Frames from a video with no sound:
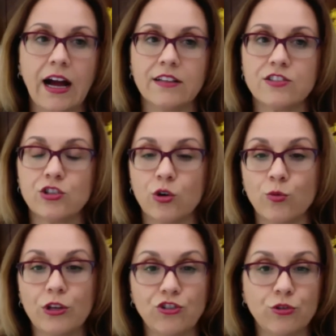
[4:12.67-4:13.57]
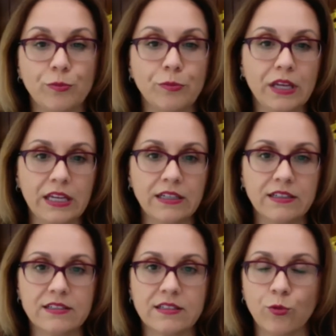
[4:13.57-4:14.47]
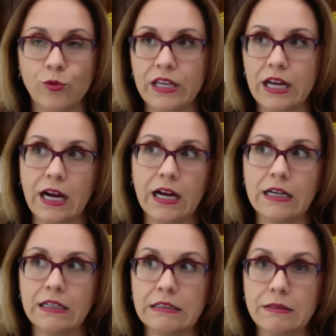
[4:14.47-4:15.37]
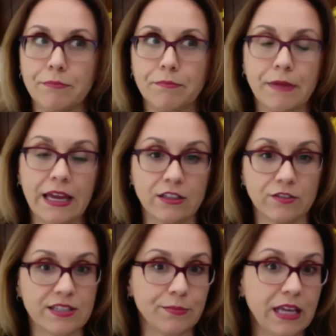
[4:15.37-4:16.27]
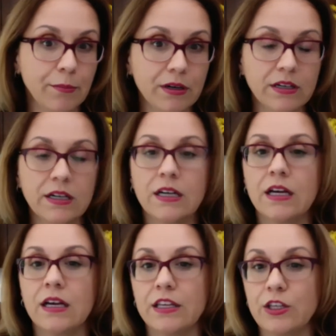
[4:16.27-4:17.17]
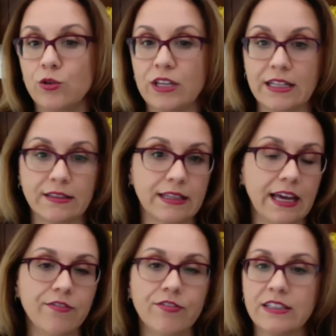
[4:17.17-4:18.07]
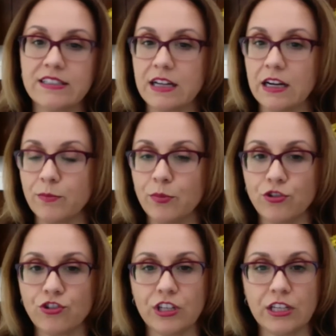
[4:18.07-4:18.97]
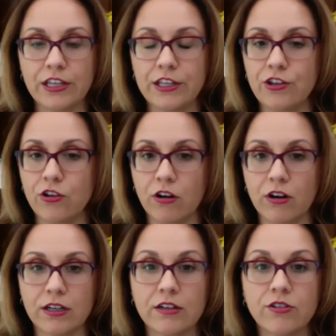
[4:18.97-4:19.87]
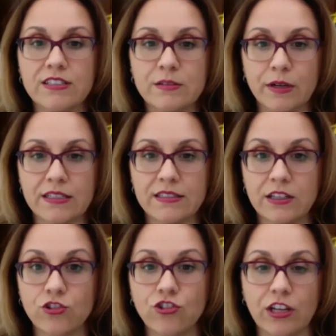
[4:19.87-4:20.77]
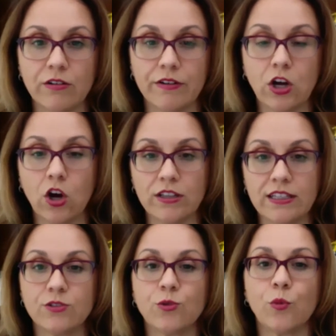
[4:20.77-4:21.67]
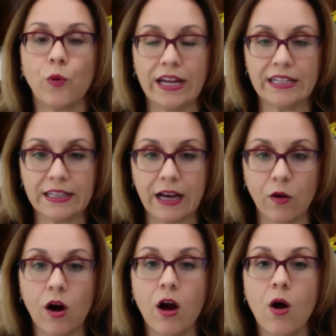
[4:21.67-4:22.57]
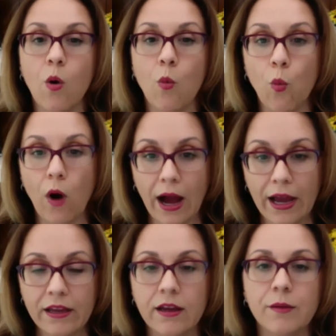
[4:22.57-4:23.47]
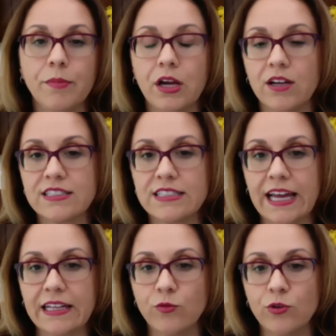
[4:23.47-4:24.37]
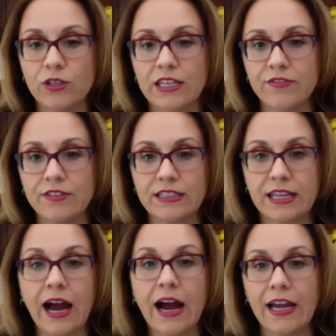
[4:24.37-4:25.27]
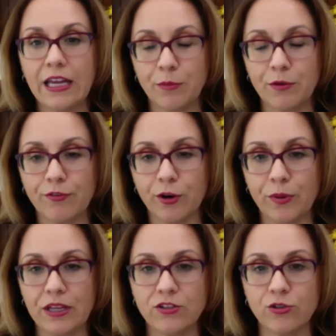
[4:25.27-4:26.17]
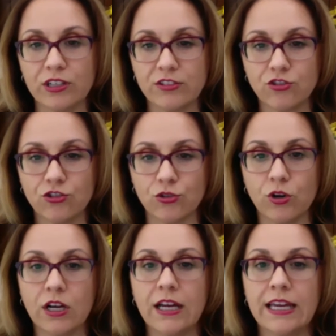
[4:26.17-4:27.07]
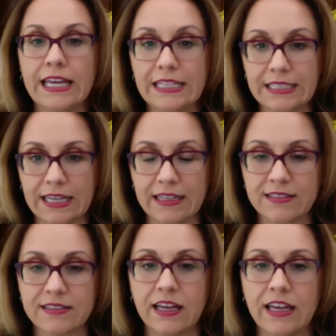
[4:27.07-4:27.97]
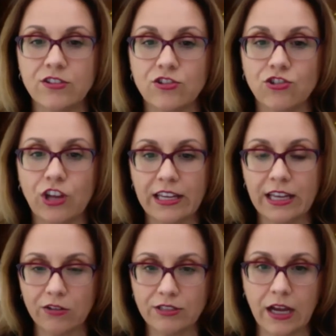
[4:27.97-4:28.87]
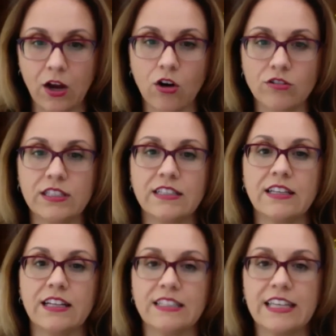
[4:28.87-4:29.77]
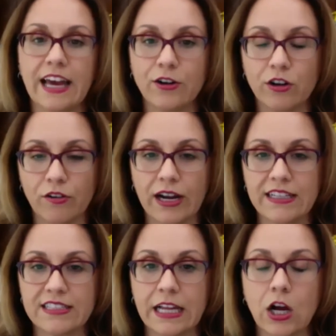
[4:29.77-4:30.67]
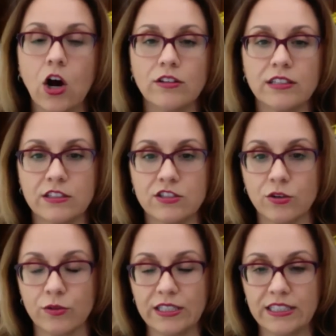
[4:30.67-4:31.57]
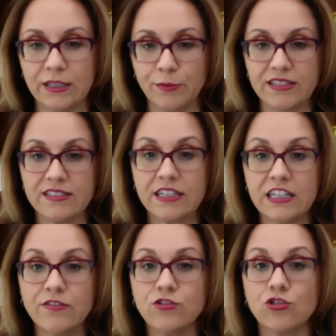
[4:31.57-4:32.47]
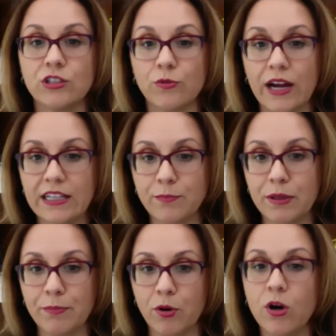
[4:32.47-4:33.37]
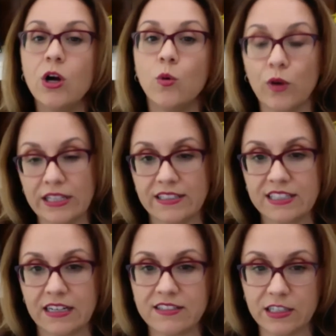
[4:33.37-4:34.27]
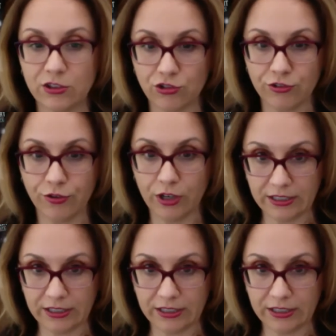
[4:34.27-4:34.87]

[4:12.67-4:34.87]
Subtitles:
So which means we are end of September, you can definitely start pushing your Christmas and January content right now. Why? Because that will give time for Pinterest to index and check out that content and categorize that content so it can be served to the right people when they start searching for it.